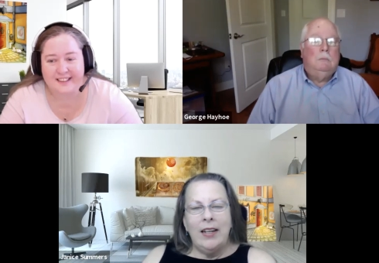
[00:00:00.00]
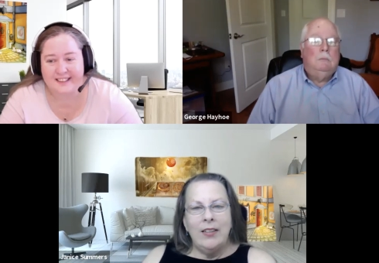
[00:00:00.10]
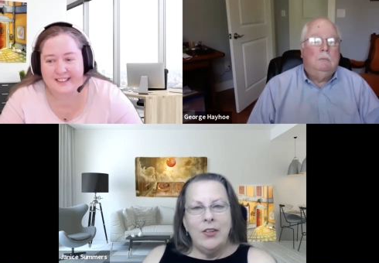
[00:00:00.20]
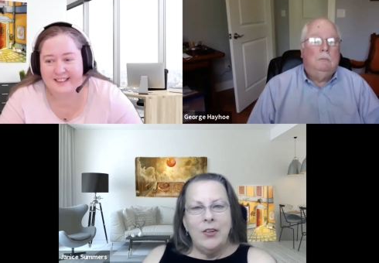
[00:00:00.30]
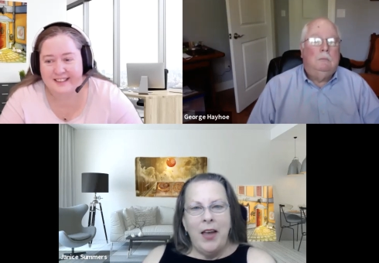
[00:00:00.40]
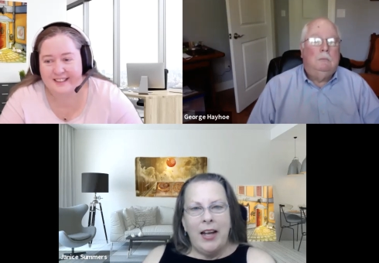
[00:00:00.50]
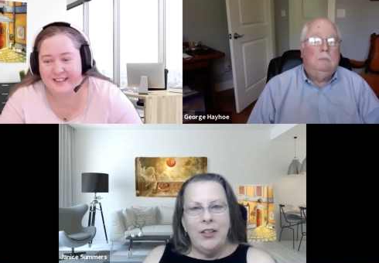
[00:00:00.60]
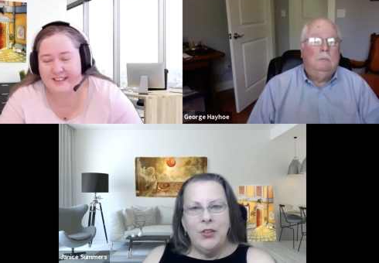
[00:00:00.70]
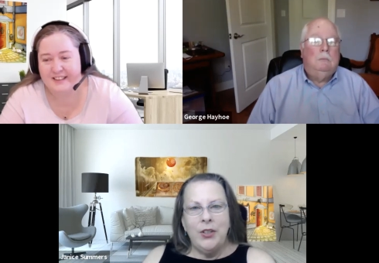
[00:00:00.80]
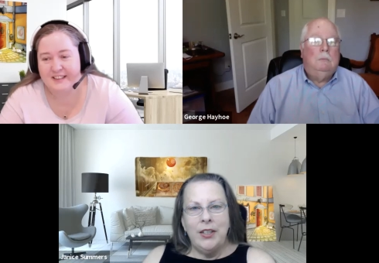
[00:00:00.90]
Speaker 1: to have
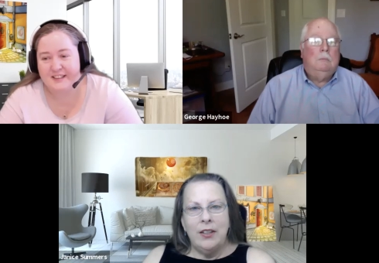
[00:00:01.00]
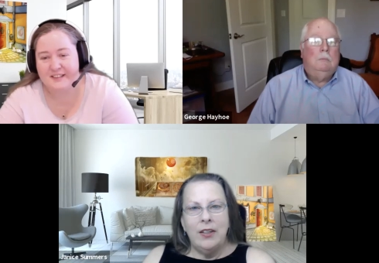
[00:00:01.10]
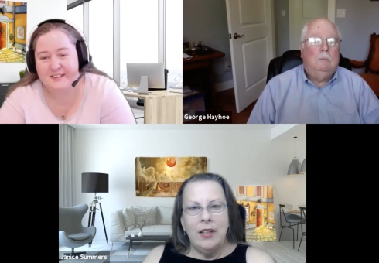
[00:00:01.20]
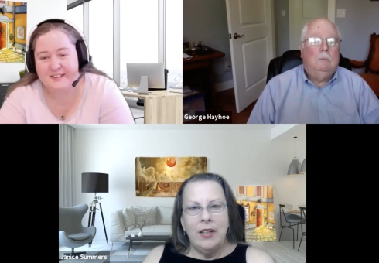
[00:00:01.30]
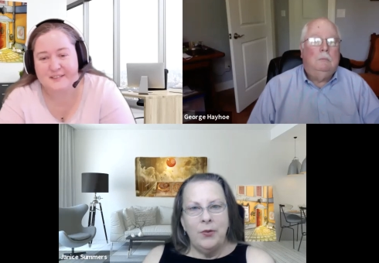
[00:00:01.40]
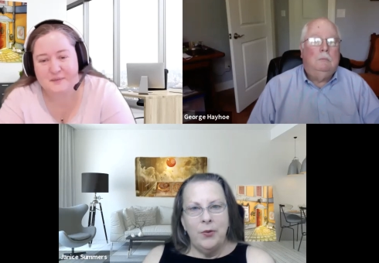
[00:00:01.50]
had you here in